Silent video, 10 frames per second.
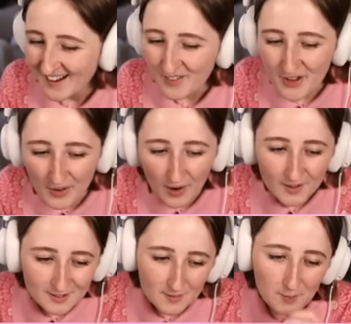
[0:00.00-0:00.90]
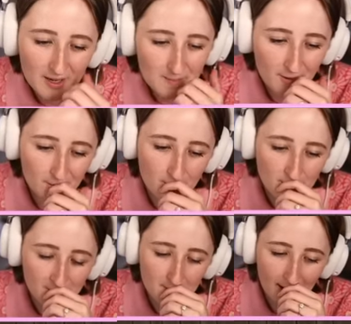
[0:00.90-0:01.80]
There are some pre-built rooms
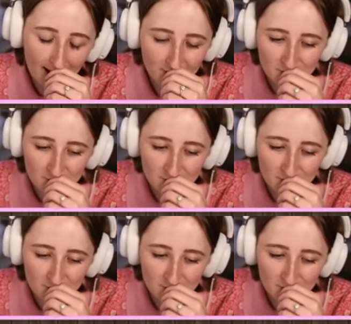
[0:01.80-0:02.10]
in the pack. Do